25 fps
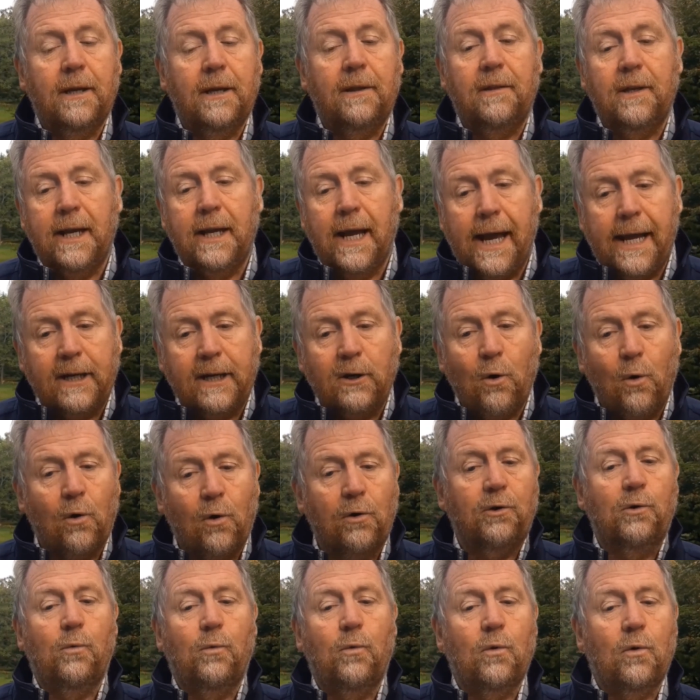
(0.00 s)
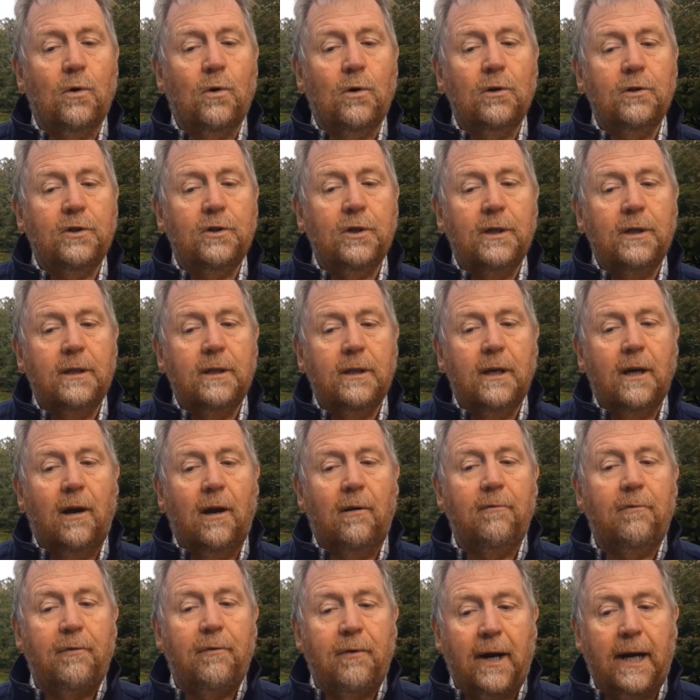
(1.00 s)
the Acorn Award,
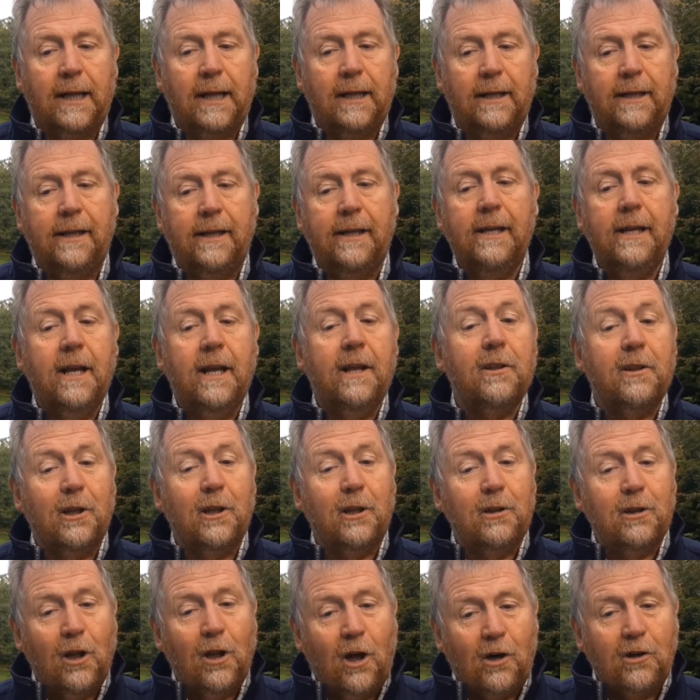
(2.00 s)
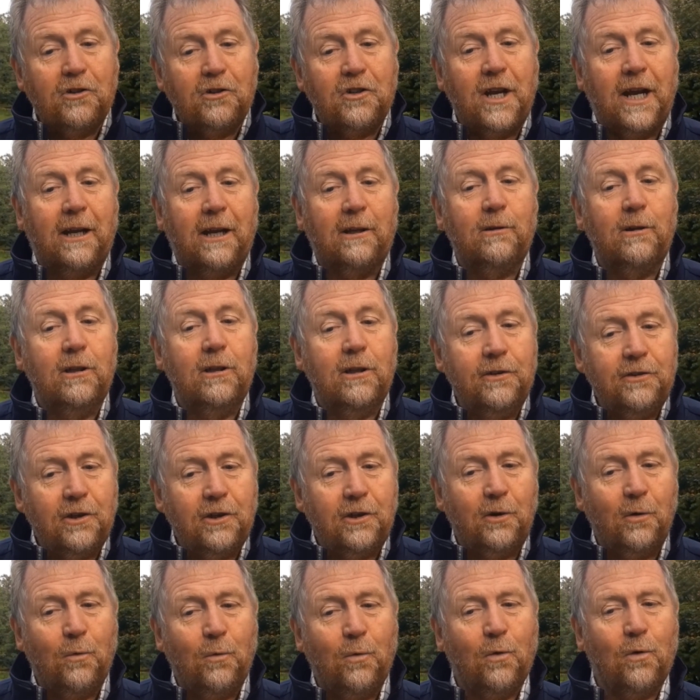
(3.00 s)
and finally, the Lockdown
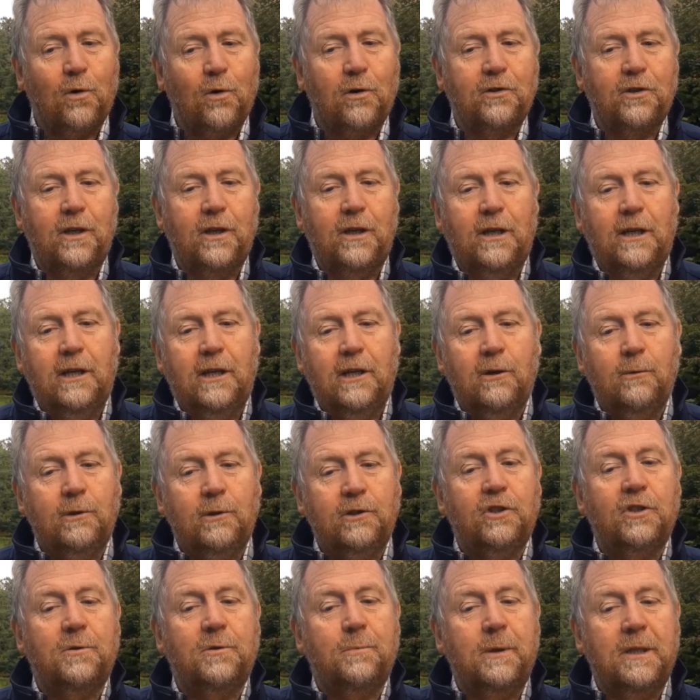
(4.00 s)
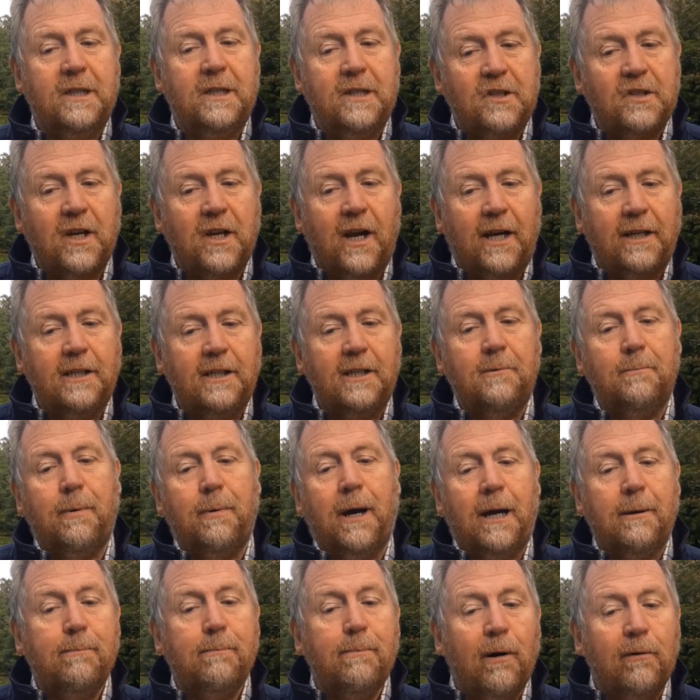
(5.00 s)
London Award, which has been decided
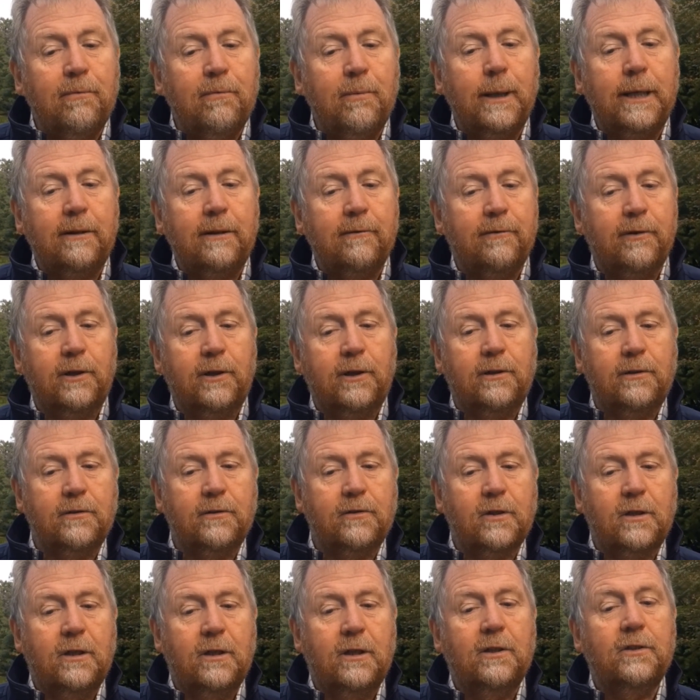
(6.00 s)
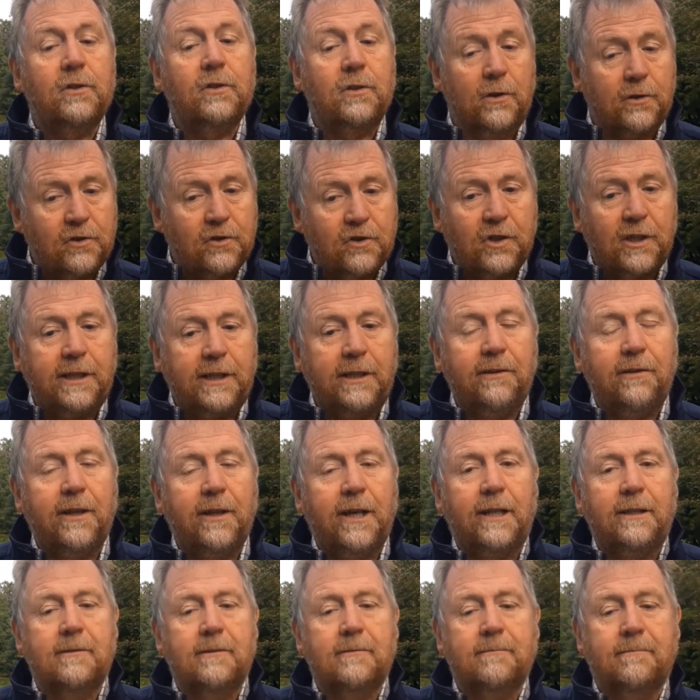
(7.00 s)
by public vote. So see you
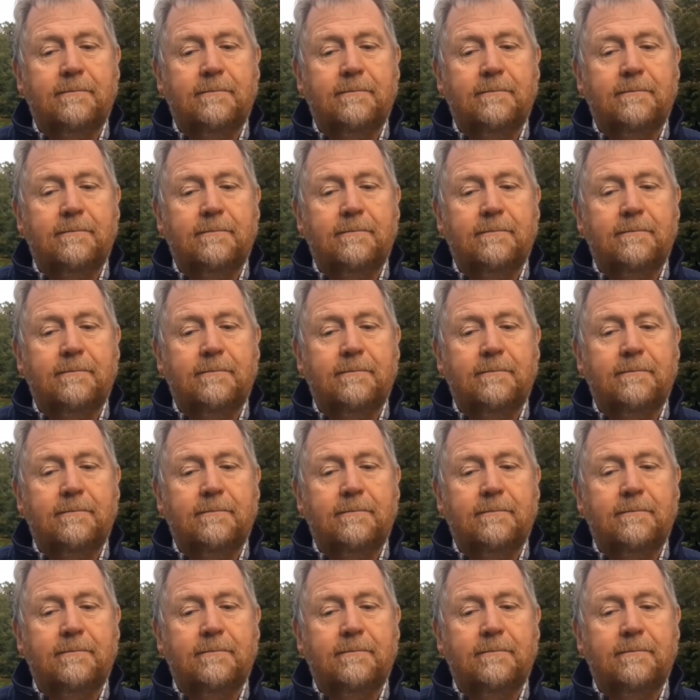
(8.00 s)
then.